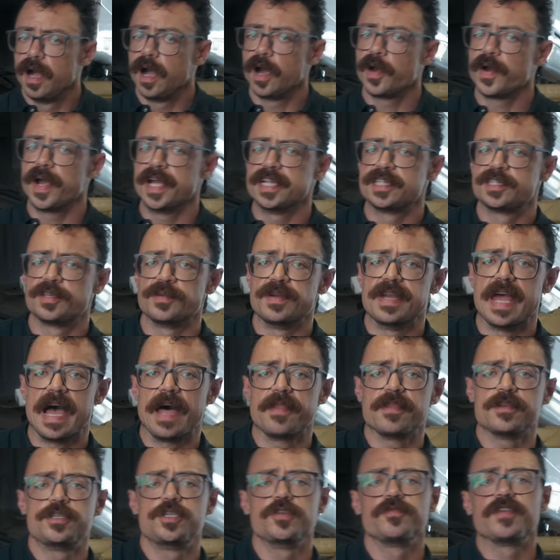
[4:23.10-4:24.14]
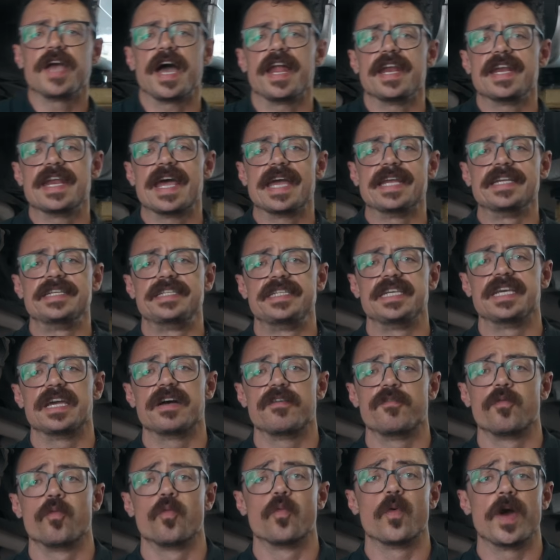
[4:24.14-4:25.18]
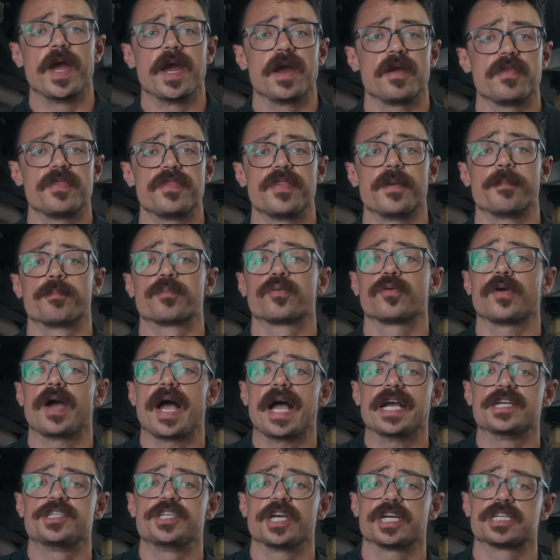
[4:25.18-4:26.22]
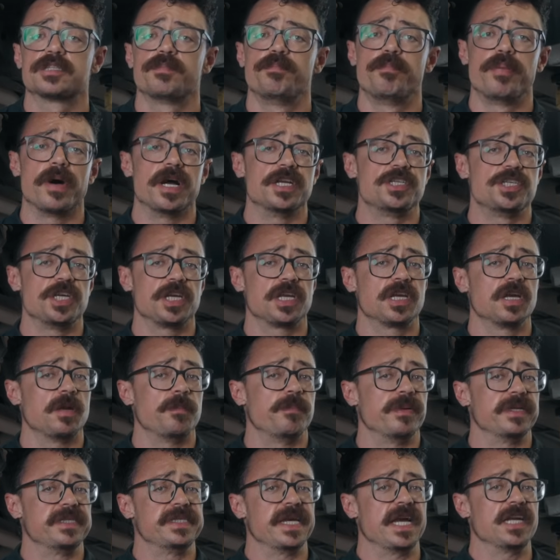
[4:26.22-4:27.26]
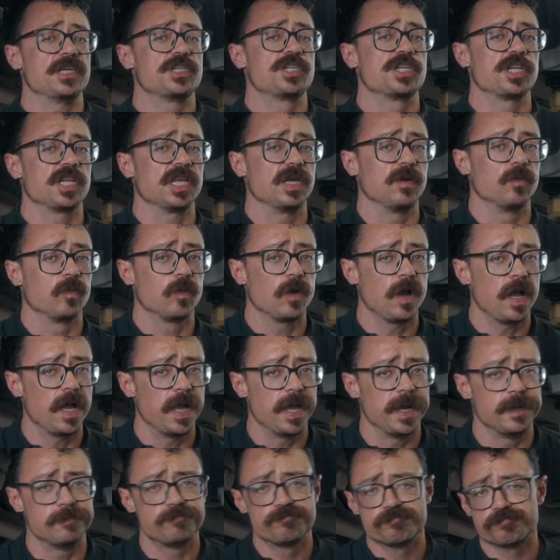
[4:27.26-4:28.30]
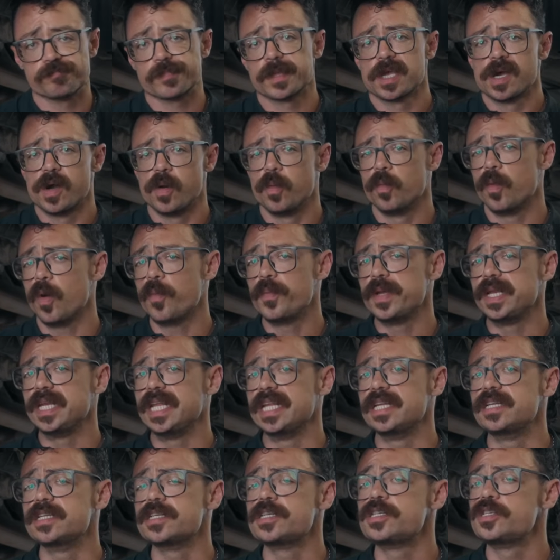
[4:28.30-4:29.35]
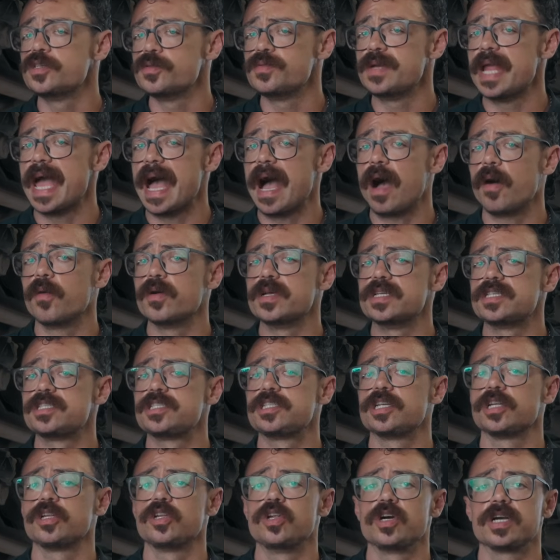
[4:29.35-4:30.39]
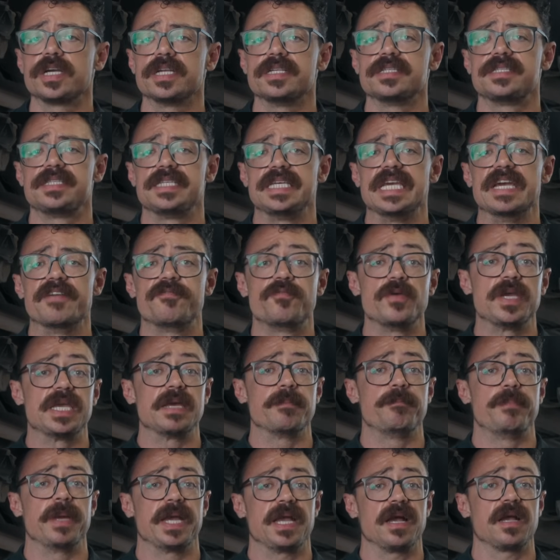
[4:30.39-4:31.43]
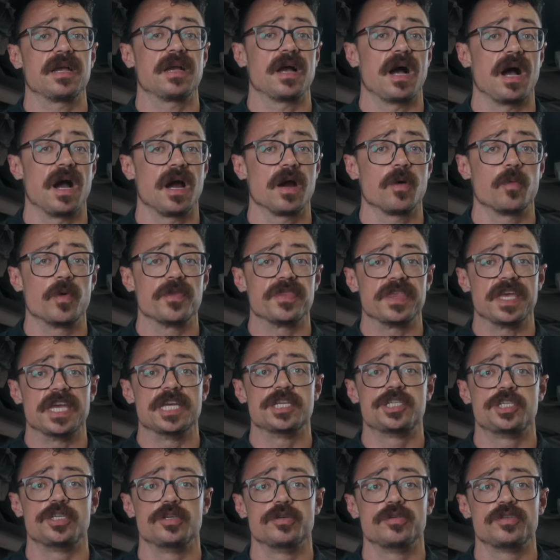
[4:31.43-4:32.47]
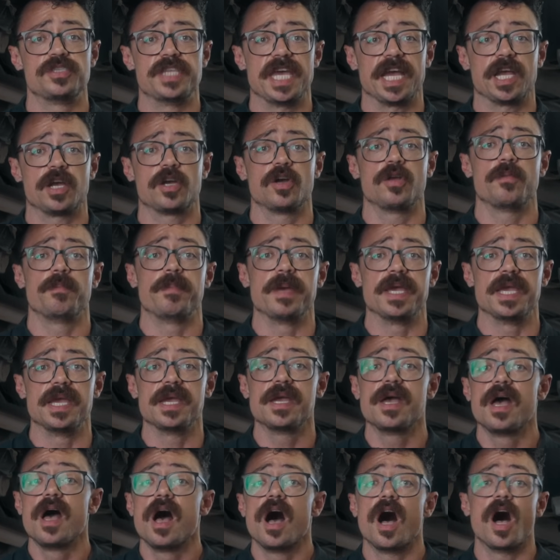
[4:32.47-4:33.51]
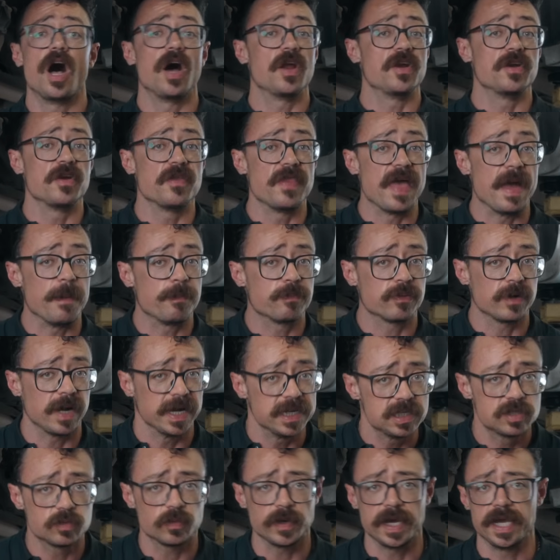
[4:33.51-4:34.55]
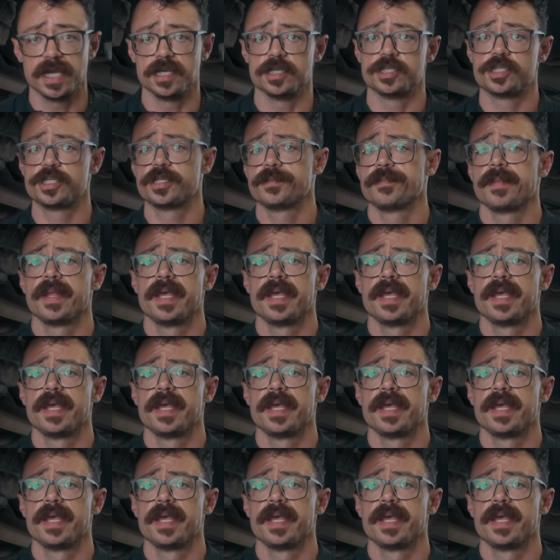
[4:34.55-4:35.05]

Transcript: All right, so now that you've got an idea of where the project's budget could potentially run, what we need to do now is to look and see if we can pick a car with issues that could be under that price range.